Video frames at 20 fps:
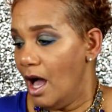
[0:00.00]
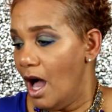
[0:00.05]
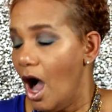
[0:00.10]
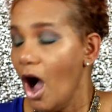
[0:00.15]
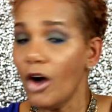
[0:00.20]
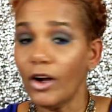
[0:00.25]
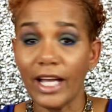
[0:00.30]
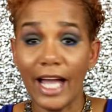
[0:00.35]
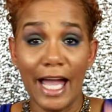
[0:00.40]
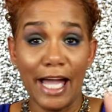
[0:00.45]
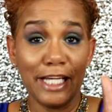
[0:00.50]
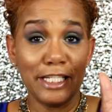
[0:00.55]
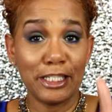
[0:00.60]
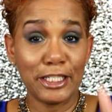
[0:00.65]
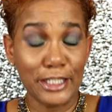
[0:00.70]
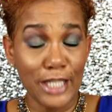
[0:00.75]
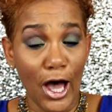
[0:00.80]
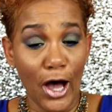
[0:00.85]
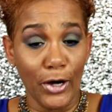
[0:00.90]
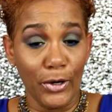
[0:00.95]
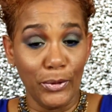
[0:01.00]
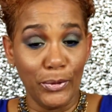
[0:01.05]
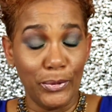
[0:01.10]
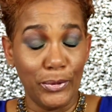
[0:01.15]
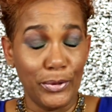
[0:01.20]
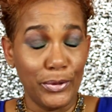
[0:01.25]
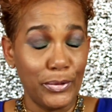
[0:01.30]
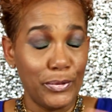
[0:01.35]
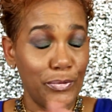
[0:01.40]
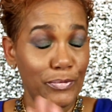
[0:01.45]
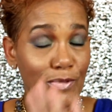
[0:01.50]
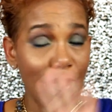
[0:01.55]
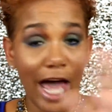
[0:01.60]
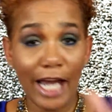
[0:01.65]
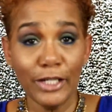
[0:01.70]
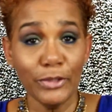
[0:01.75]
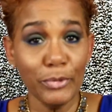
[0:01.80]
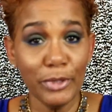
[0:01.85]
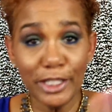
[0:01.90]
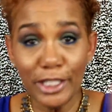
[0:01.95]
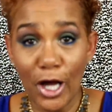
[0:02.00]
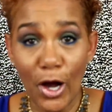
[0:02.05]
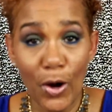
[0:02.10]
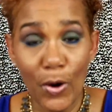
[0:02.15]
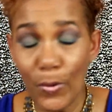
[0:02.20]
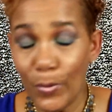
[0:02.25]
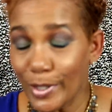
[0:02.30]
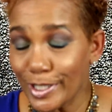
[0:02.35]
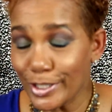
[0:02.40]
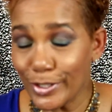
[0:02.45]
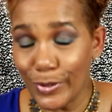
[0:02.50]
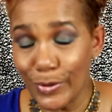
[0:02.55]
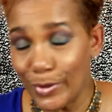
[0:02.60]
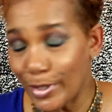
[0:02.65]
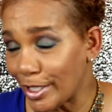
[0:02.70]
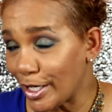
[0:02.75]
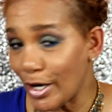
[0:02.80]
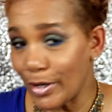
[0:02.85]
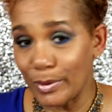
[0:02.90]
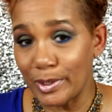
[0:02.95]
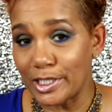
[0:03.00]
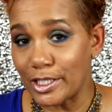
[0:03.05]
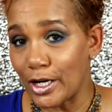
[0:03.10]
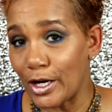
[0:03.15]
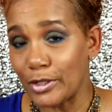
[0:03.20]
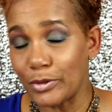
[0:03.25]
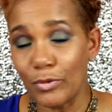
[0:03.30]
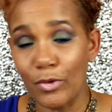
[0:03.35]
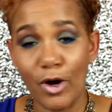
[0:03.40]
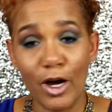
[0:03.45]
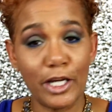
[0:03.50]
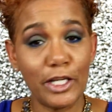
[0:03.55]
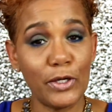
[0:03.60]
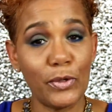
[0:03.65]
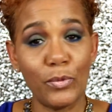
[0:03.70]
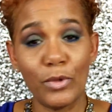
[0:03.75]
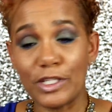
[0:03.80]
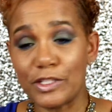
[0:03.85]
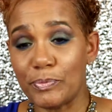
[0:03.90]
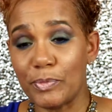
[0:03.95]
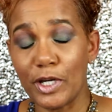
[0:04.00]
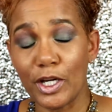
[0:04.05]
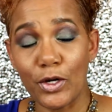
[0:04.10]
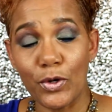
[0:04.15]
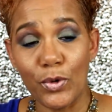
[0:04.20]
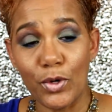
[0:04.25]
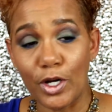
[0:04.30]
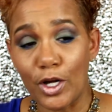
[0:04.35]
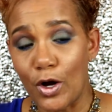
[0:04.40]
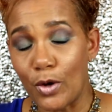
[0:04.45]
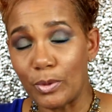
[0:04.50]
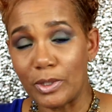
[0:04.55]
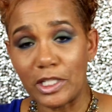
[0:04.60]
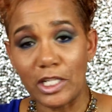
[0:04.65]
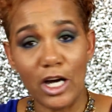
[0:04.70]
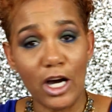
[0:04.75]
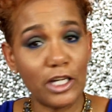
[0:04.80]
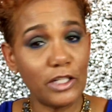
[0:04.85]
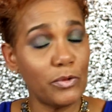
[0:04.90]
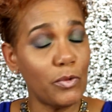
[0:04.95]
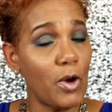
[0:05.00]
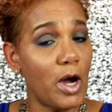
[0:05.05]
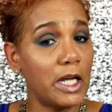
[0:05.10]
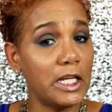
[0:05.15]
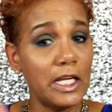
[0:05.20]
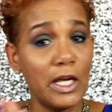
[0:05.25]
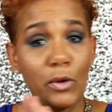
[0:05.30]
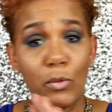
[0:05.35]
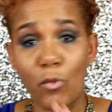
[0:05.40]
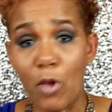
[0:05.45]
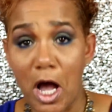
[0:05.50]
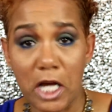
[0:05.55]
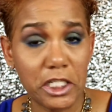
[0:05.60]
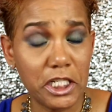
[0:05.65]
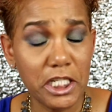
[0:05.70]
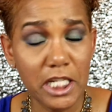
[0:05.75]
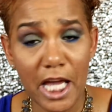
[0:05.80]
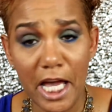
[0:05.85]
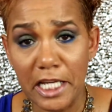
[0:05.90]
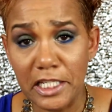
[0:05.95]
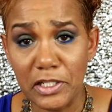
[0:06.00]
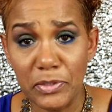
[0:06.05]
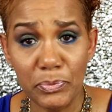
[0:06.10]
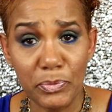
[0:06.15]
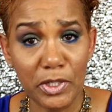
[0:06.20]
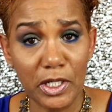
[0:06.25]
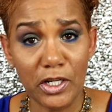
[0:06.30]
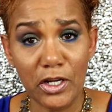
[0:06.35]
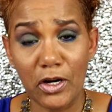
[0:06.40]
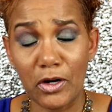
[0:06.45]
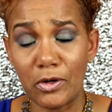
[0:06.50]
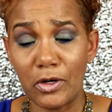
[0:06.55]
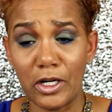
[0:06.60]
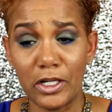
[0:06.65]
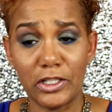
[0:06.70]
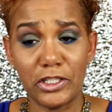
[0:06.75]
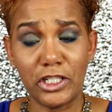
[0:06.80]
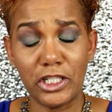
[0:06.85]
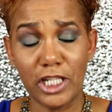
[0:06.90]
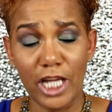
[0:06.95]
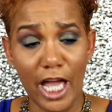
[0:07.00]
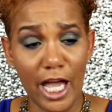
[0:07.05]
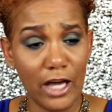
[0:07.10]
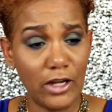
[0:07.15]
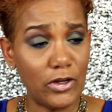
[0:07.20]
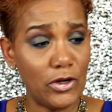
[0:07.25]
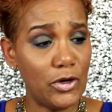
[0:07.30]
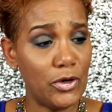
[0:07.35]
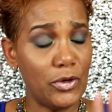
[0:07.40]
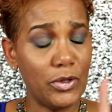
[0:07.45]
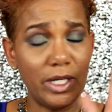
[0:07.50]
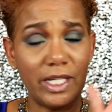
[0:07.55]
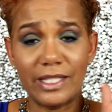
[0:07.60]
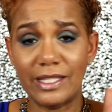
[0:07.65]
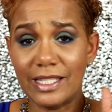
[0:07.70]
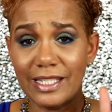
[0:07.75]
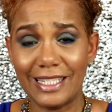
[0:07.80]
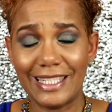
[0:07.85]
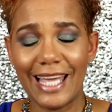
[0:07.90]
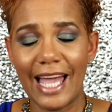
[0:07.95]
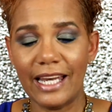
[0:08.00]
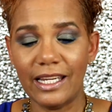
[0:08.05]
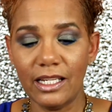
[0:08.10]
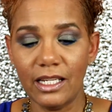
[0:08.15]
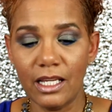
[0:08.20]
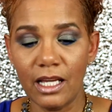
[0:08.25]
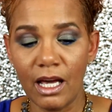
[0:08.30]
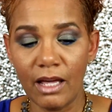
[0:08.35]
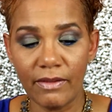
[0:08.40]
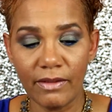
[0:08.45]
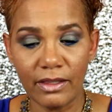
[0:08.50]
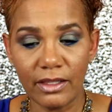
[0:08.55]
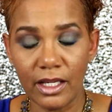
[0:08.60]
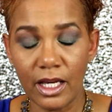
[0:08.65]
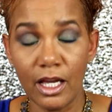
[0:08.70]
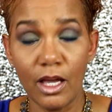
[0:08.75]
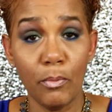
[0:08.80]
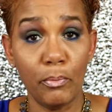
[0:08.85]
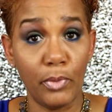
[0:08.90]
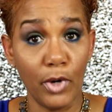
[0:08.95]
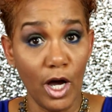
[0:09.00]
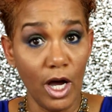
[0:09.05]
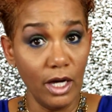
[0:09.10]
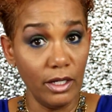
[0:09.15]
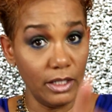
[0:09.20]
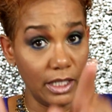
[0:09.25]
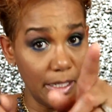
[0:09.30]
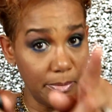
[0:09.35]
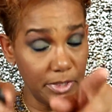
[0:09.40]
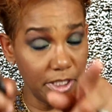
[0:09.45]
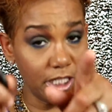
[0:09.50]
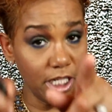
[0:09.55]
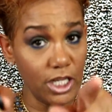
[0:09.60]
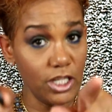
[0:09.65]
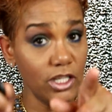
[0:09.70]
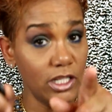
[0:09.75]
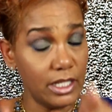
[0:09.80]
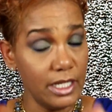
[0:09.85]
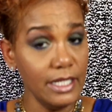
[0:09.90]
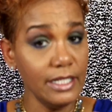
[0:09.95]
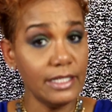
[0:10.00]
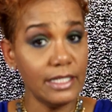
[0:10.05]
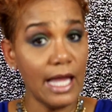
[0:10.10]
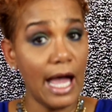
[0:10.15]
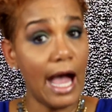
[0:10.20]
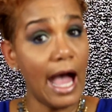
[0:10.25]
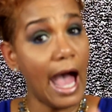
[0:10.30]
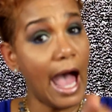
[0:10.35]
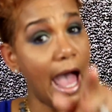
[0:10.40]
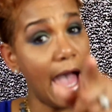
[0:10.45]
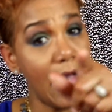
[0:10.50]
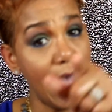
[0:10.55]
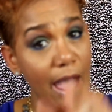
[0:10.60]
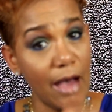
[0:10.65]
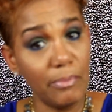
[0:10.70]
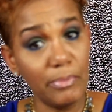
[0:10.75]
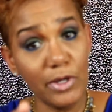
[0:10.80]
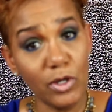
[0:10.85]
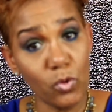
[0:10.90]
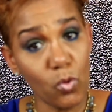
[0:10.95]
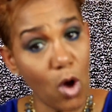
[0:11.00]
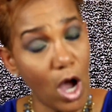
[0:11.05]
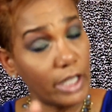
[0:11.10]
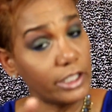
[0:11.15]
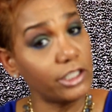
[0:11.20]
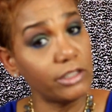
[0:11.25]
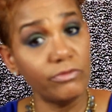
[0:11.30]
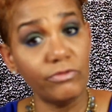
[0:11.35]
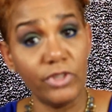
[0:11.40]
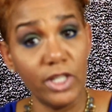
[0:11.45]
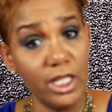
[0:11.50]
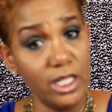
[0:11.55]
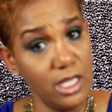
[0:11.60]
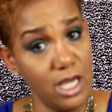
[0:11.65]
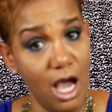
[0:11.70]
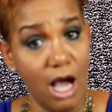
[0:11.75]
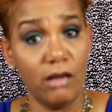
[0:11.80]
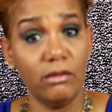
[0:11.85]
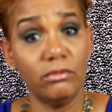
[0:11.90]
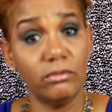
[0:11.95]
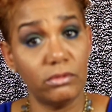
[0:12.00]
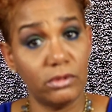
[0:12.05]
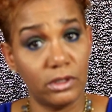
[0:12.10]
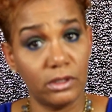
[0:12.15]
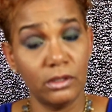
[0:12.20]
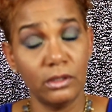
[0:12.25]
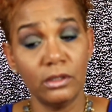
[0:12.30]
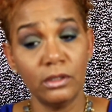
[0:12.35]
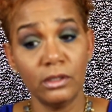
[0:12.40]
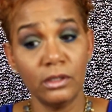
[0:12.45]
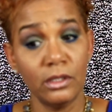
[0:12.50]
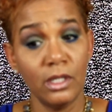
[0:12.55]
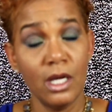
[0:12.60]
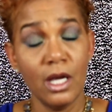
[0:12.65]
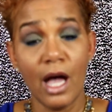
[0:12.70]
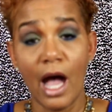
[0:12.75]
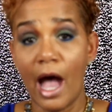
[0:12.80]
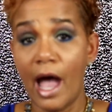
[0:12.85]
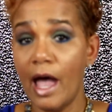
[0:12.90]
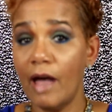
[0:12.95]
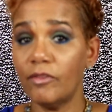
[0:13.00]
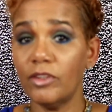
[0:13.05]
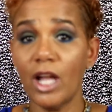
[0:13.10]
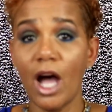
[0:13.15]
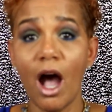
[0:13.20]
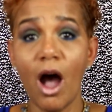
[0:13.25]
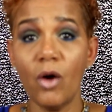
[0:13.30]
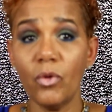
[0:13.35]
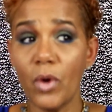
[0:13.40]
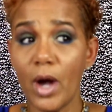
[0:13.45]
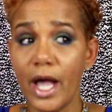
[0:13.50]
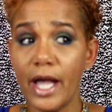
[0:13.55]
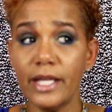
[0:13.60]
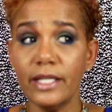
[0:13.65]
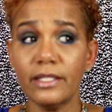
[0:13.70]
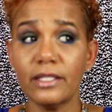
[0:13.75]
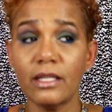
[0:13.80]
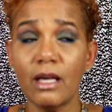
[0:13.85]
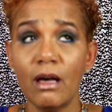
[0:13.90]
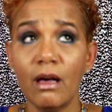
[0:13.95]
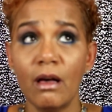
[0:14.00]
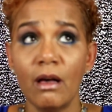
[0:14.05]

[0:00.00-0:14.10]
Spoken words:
Okay, so now that we know what's going on with DawnyWawny and what's been going on with DawnyWawny and why she hasn't been on her channel and this, that, and the other thing. But let me tell you this now, I have been watching videos. I haven't always,